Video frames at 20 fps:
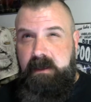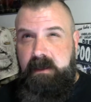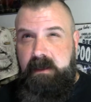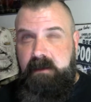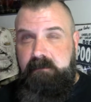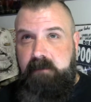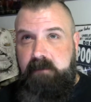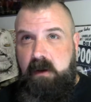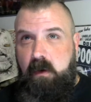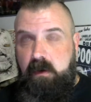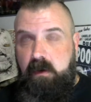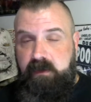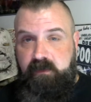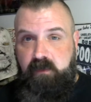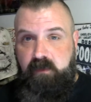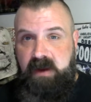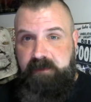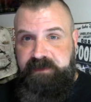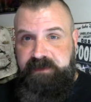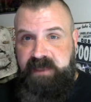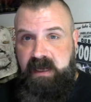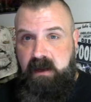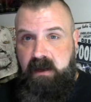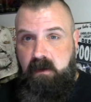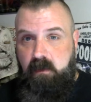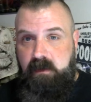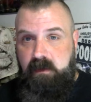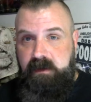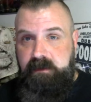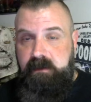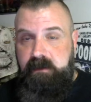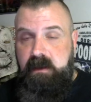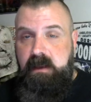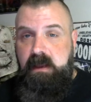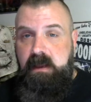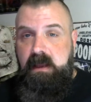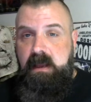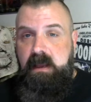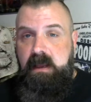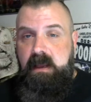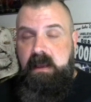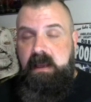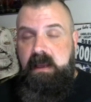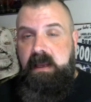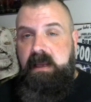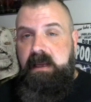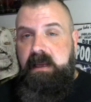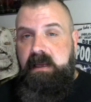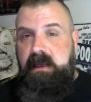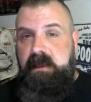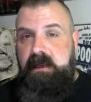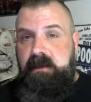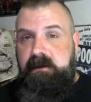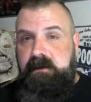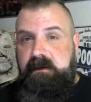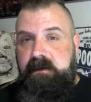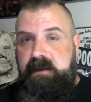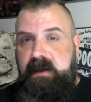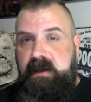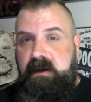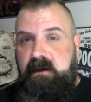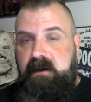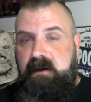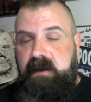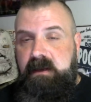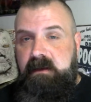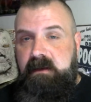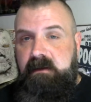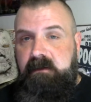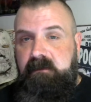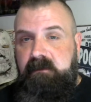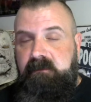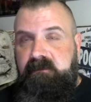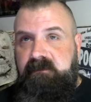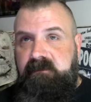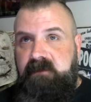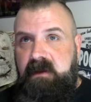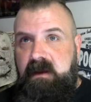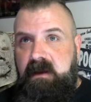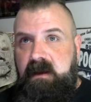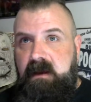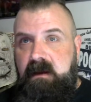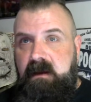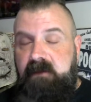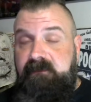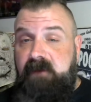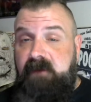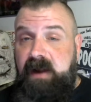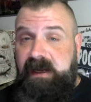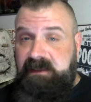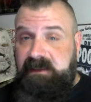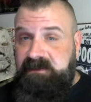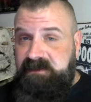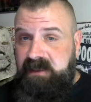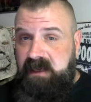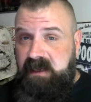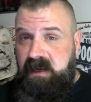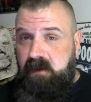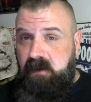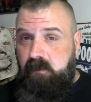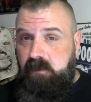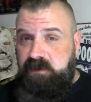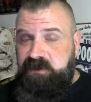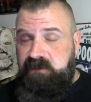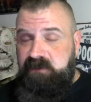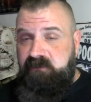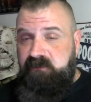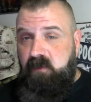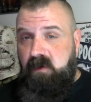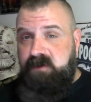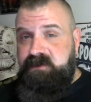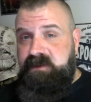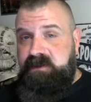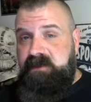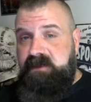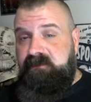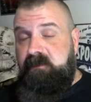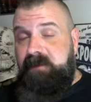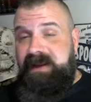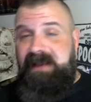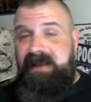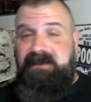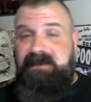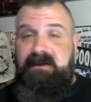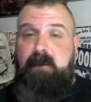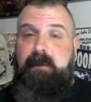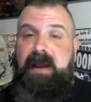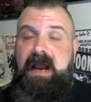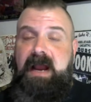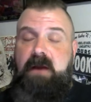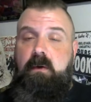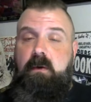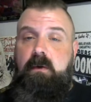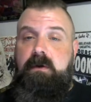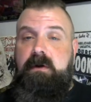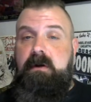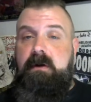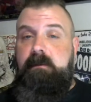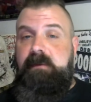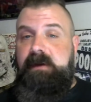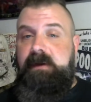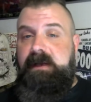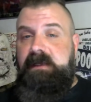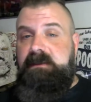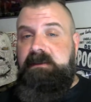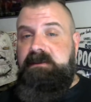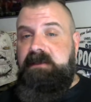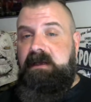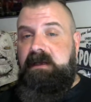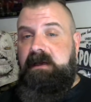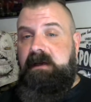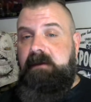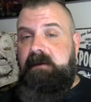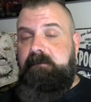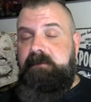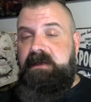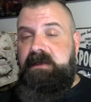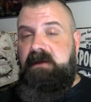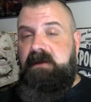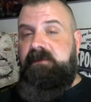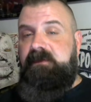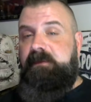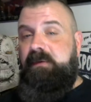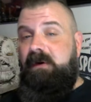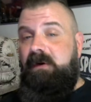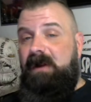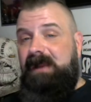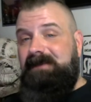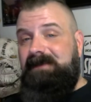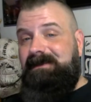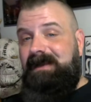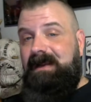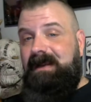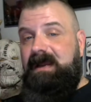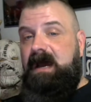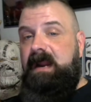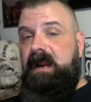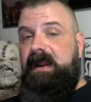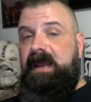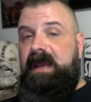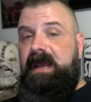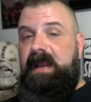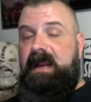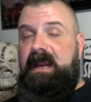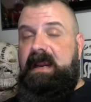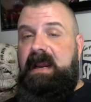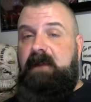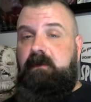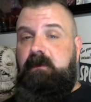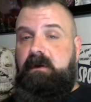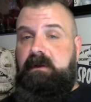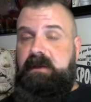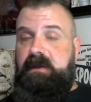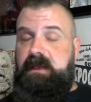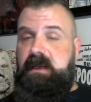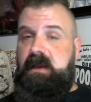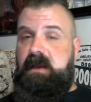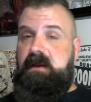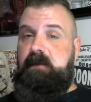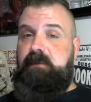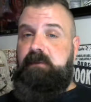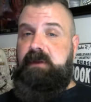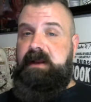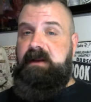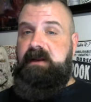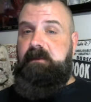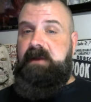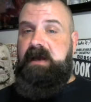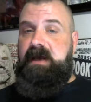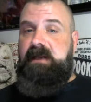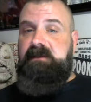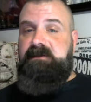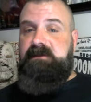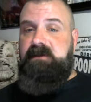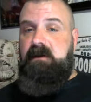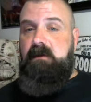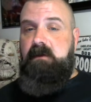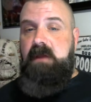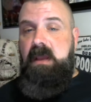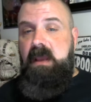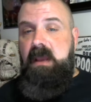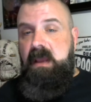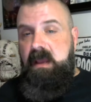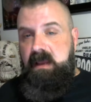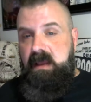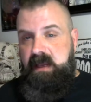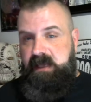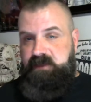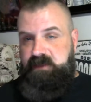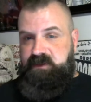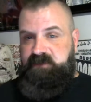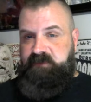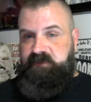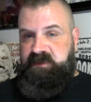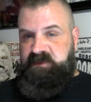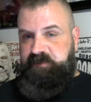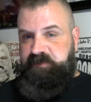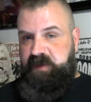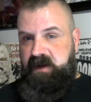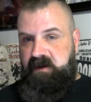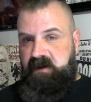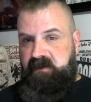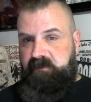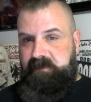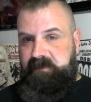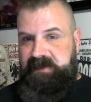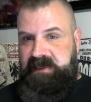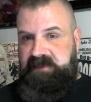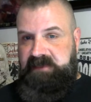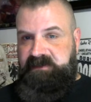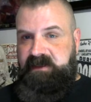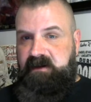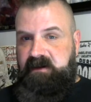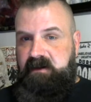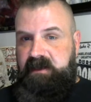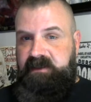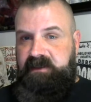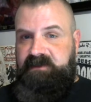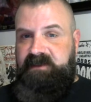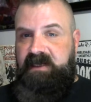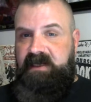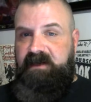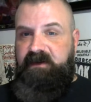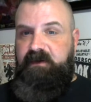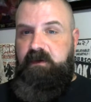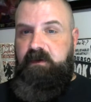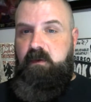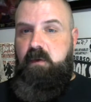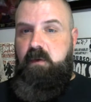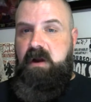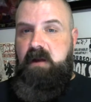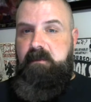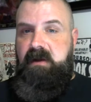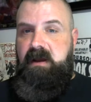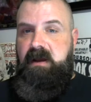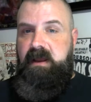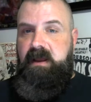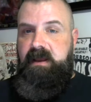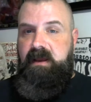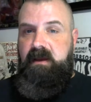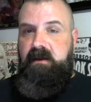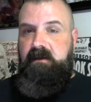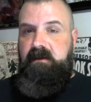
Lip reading: ordered the reptile one, and there is a Frankenstein, which unfortunately for me is on back order, but for the price that I got it at, I can't really complain about it. So, and just for the spirit of the mask here, I decided to wear my